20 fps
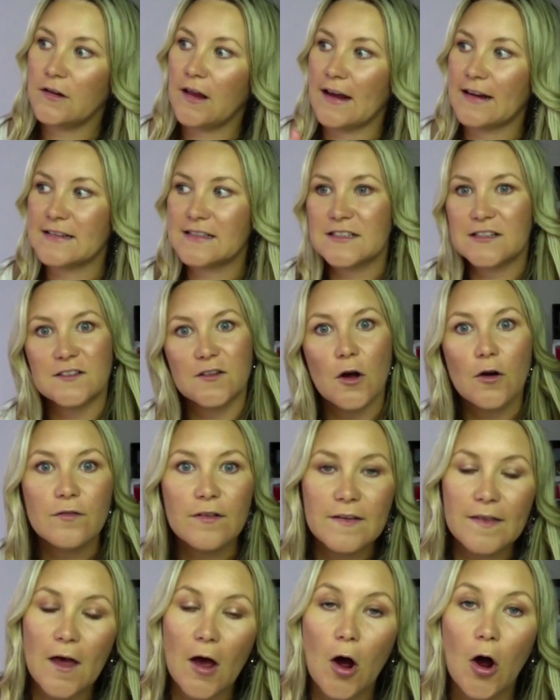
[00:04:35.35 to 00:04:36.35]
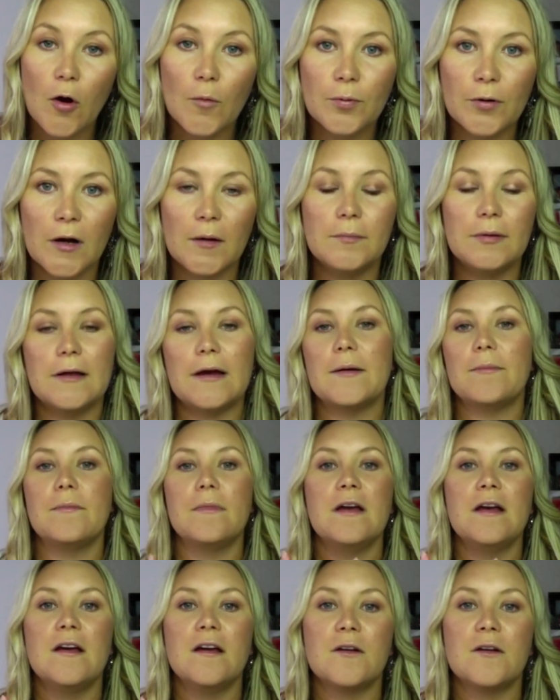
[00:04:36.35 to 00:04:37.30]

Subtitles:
like solving their whole problem,